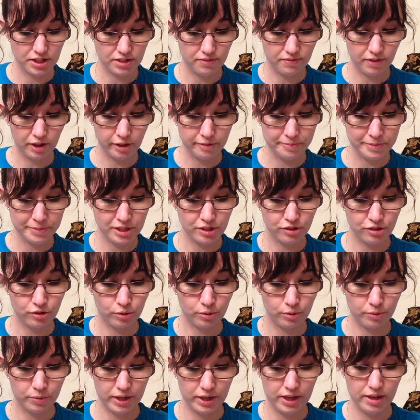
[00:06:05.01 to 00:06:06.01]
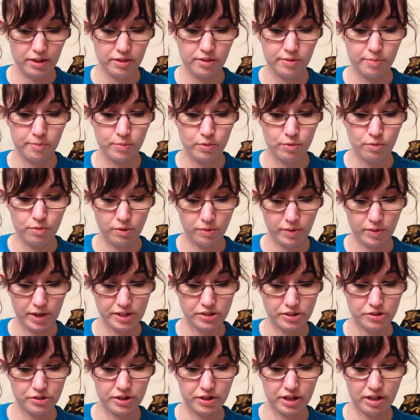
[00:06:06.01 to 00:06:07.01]
Developed in Korea, the Moo
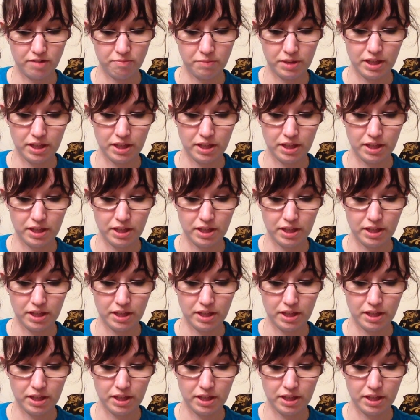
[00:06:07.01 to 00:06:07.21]
Eraser can